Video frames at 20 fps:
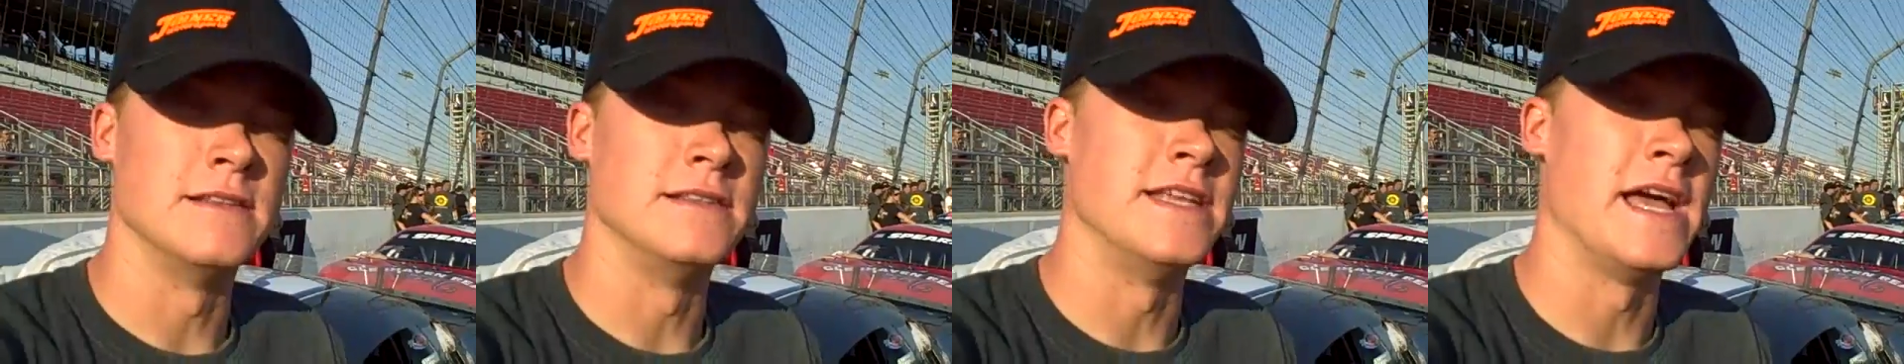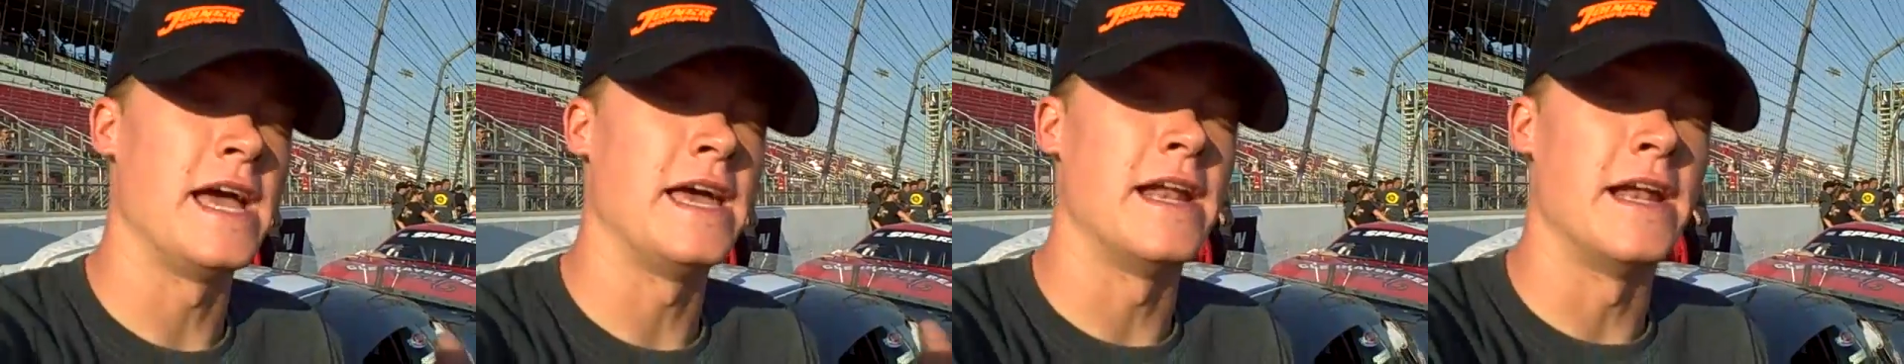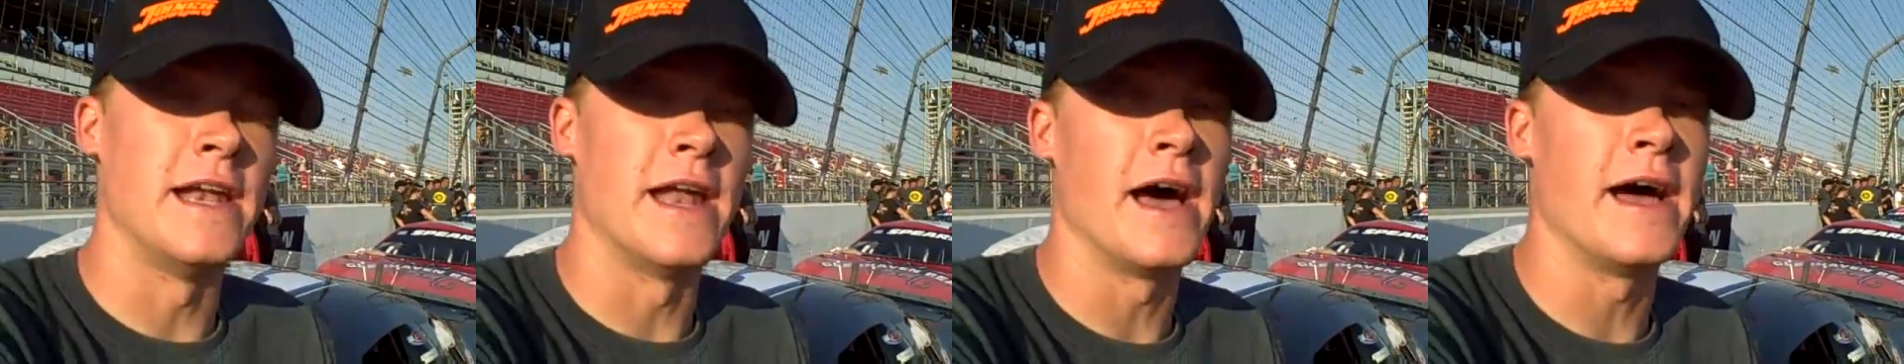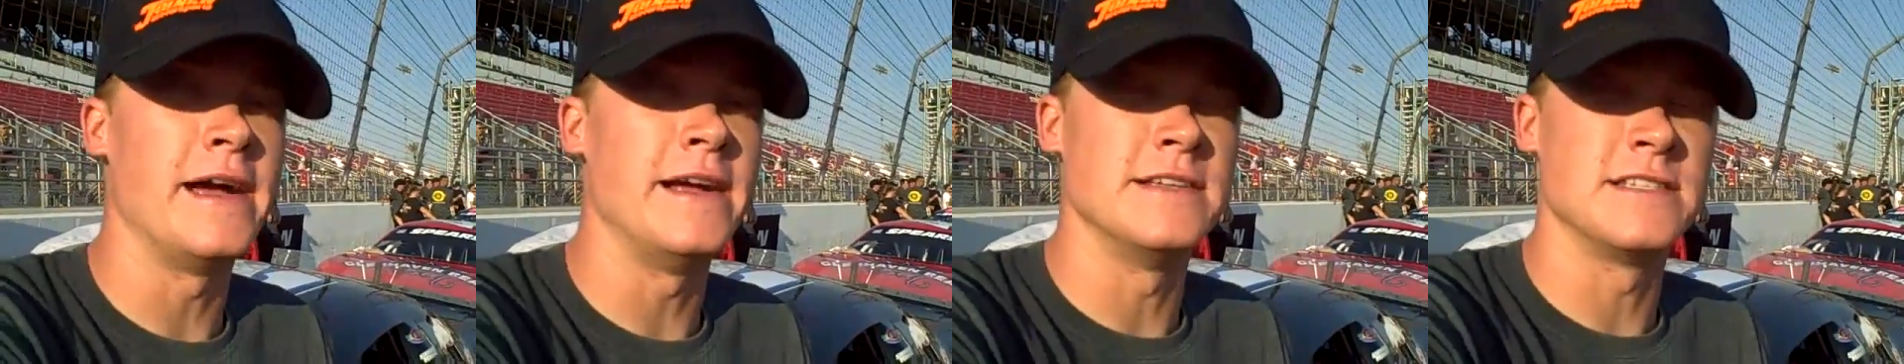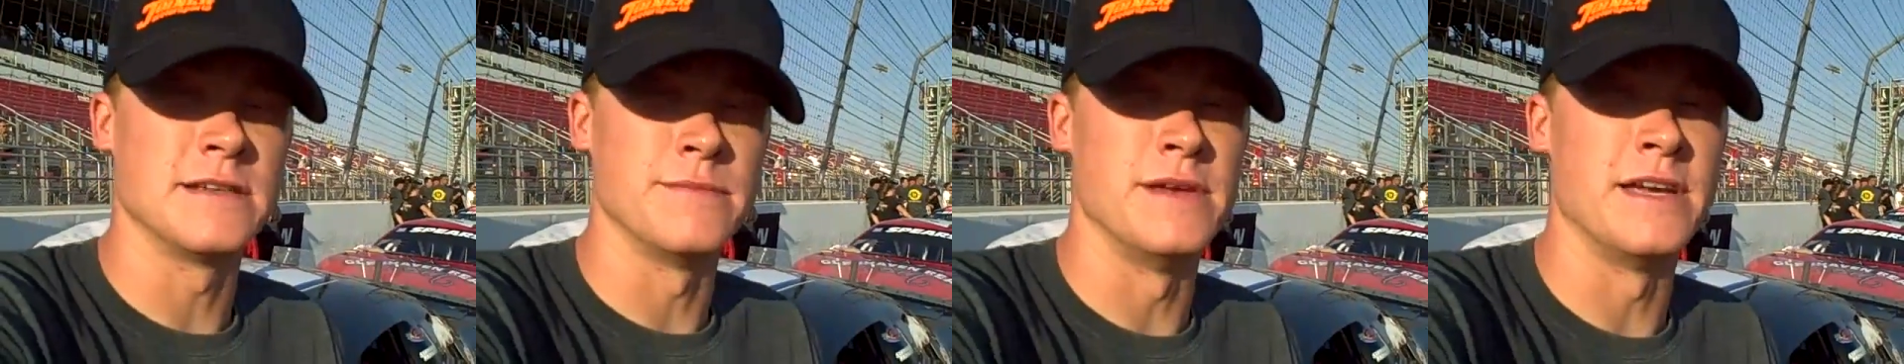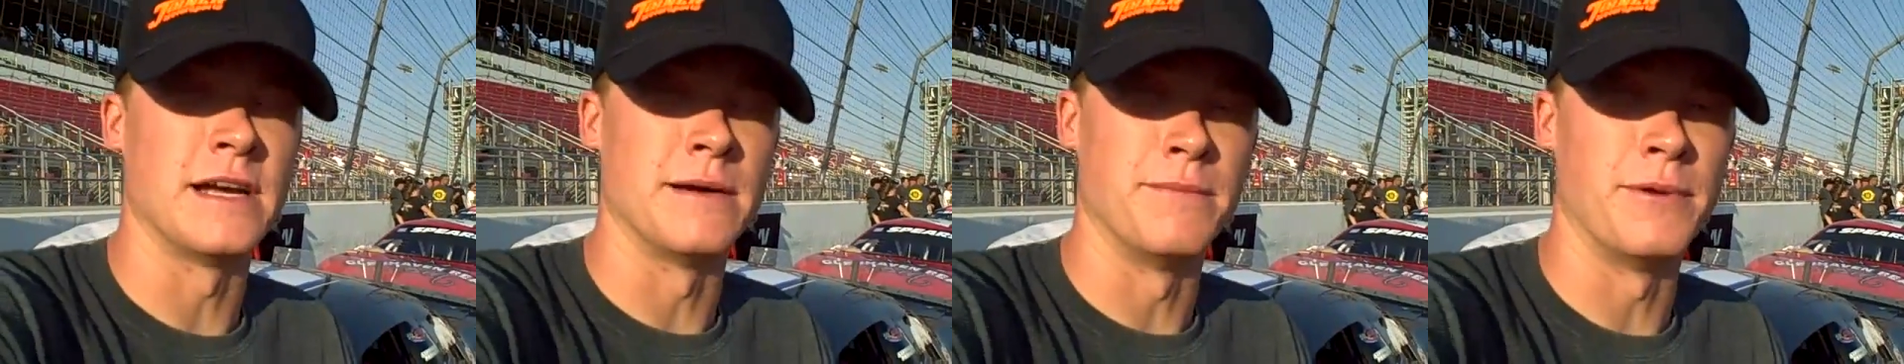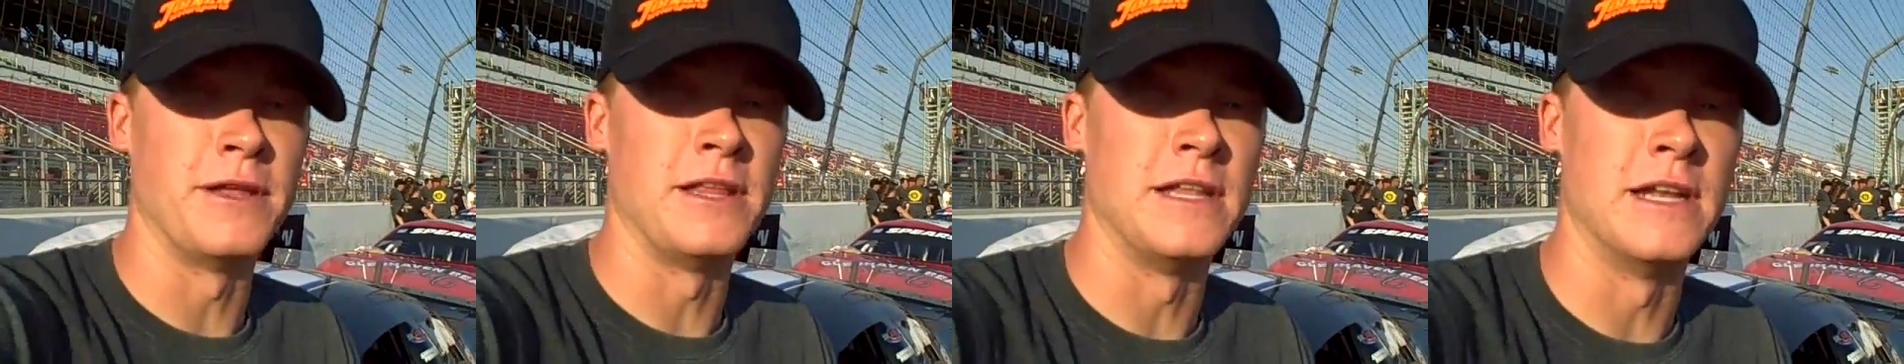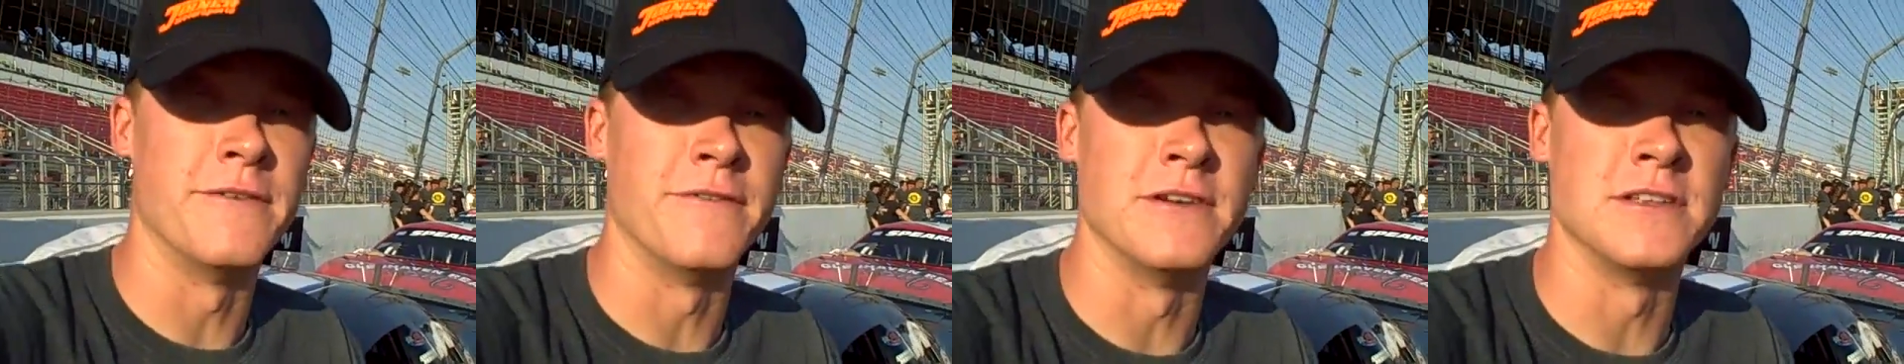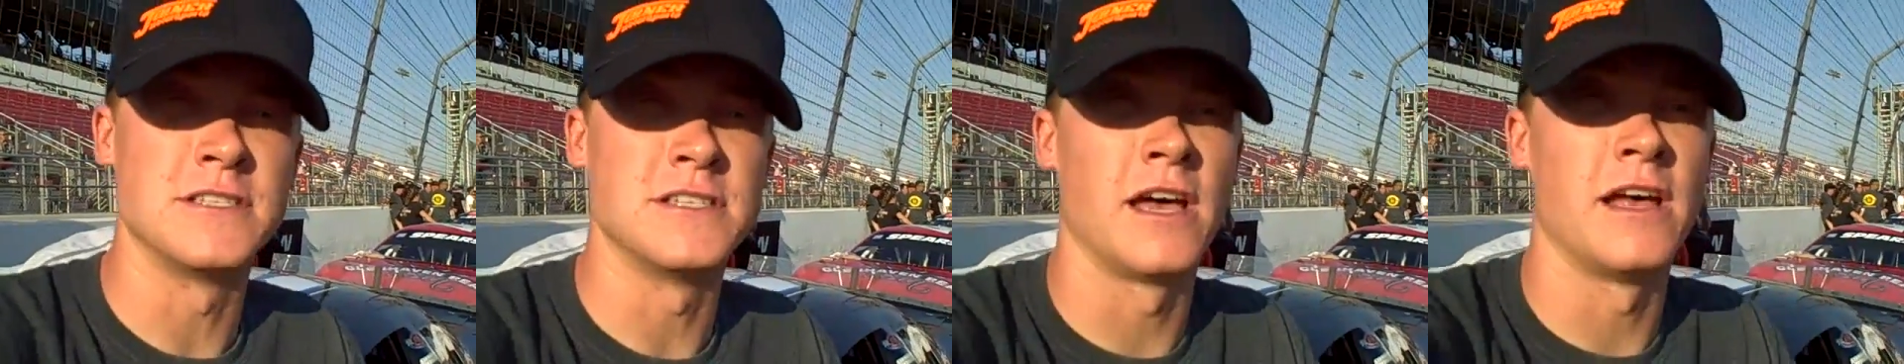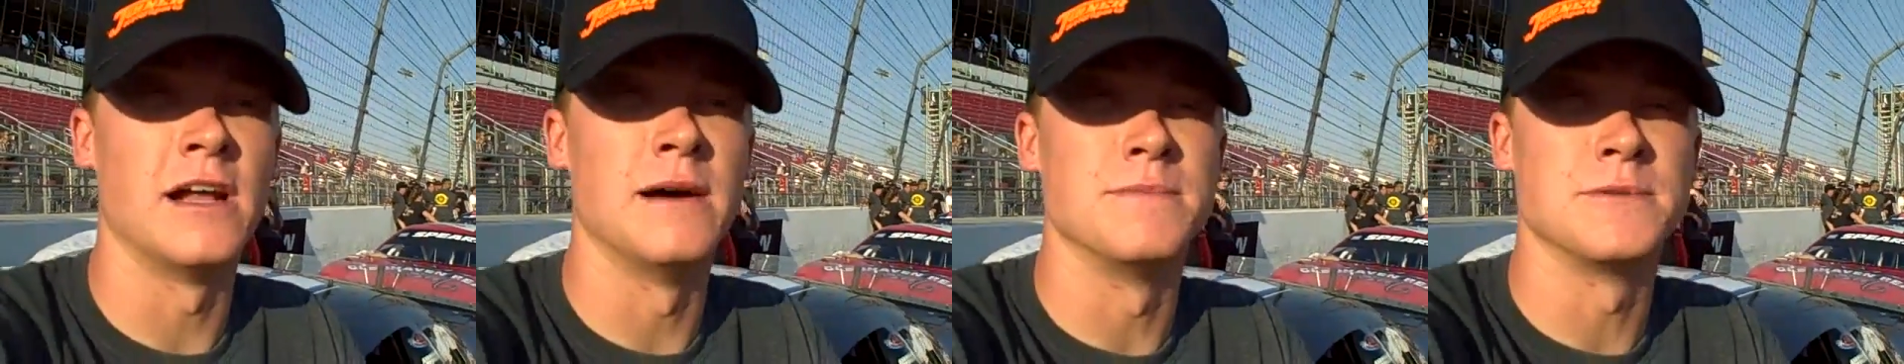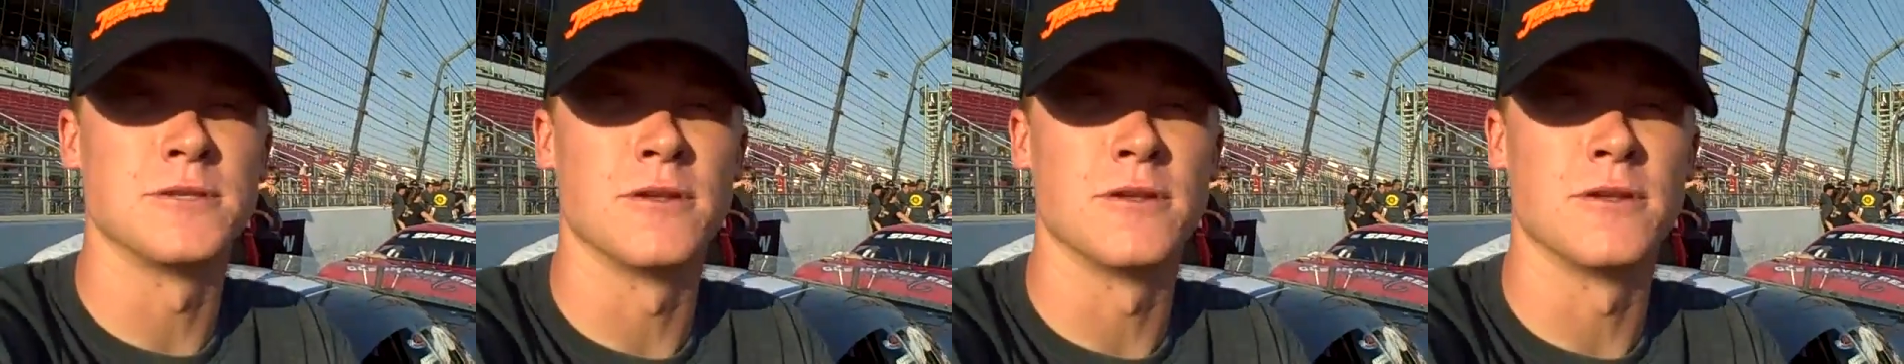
day to night, it's going to be a completely different So A